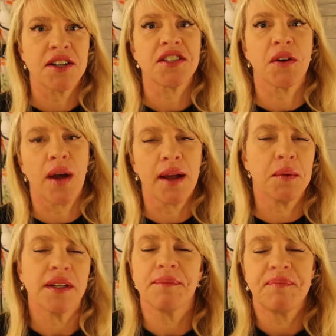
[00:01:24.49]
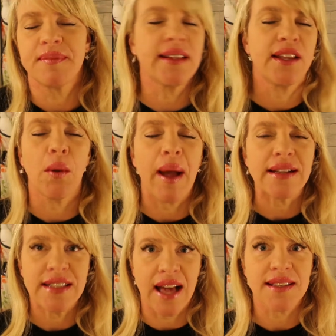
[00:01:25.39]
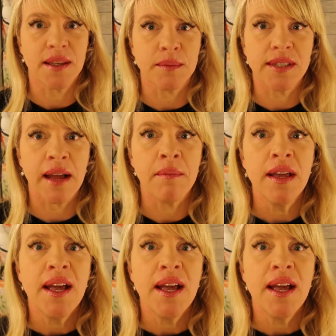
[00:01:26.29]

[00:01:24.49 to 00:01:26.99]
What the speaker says: so I will go back to that sometime.